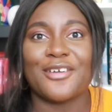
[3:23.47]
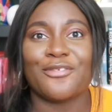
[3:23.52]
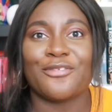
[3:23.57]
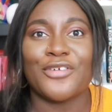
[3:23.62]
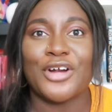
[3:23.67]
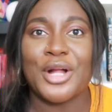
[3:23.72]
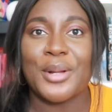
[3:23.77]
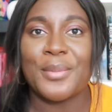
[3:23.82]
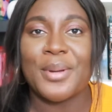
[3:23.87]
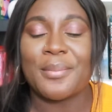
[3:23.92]

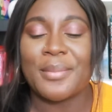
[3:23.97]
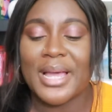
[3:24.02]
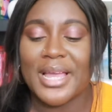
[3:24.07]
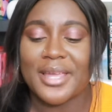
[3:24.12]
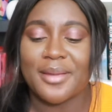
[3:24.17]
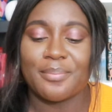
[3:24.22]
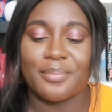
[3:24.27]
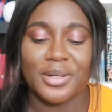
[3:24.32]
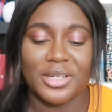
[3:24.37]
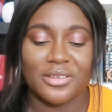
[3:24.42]
from
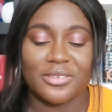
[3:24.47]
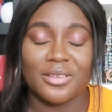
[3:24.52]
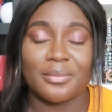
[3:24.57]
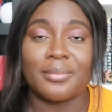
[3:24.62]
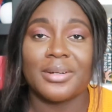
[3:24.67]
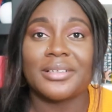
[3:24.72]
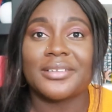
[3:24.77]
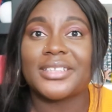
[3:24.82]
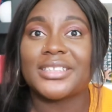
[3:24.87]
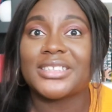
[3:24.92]
my Book of the
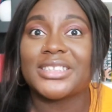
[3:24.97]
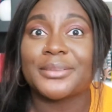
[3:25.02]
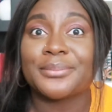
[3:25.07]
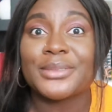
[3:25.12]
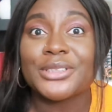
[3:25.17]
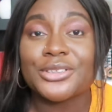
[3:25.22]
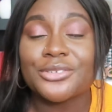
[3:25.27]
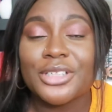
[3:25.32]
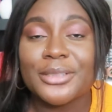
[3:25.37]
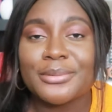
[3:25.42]
Month
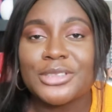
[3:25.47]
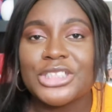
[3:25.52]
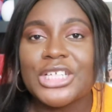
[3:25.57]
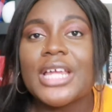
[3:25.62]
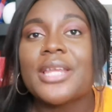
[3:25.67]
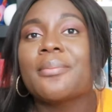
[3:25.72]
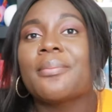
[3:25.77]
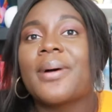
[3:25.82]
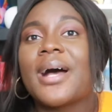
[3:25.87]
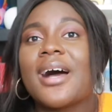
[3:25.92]

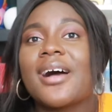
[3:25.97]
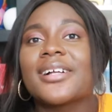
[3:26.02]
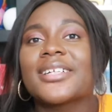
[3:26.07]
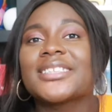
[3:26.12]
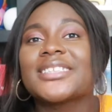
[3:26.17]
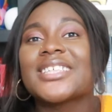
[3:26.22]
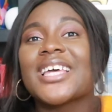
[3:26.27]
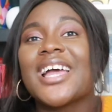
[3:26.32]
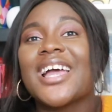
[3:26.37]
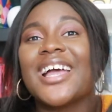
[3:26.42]
subscription
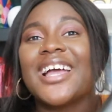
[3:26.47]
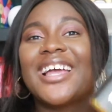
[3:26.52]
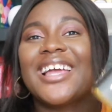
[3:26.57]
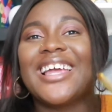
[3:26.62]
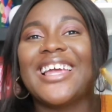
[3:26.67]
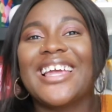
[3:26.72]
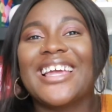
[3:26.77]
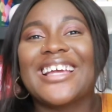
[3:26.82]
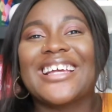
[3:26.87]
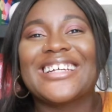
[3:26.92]
box,
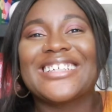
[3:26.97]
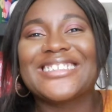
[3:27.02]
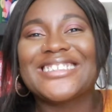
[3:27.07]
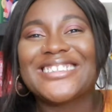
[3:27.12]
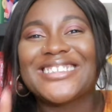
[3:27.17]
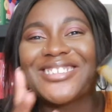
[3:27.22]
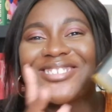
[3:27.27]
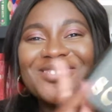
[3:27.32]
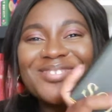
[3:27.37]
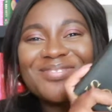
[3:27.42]
and